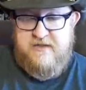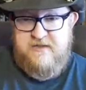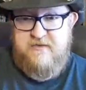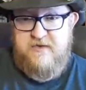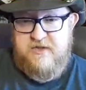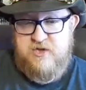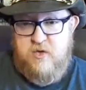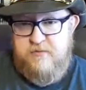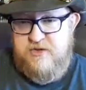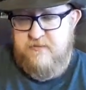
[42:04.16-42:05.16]
is in the
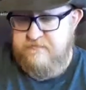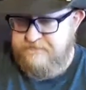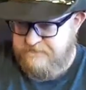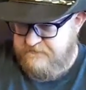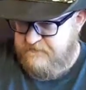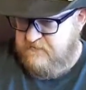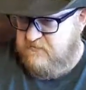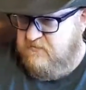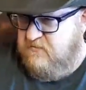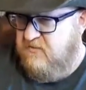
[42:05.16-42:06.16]
description,
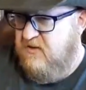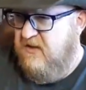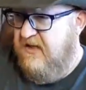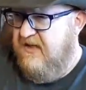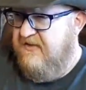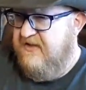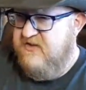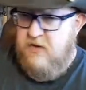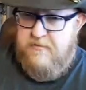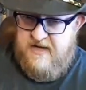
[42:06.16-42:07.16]
and
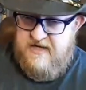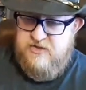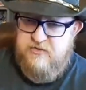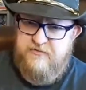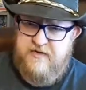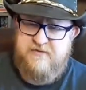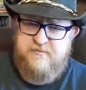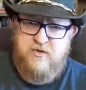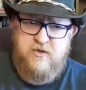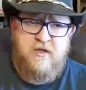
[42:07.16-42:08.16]
that's our page on
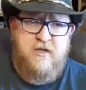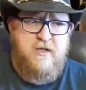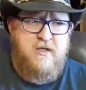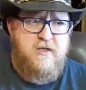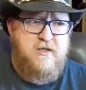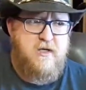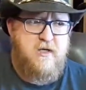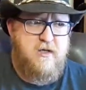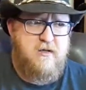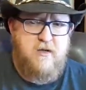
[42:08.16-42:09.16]
Facebook.
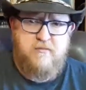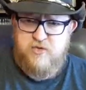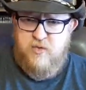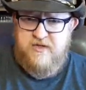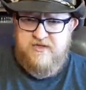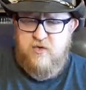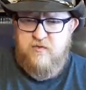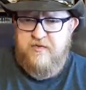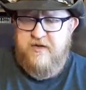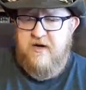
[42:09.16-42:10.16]
Uh, come join us
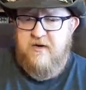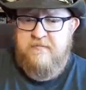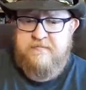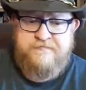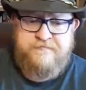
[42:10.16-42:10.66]
over there.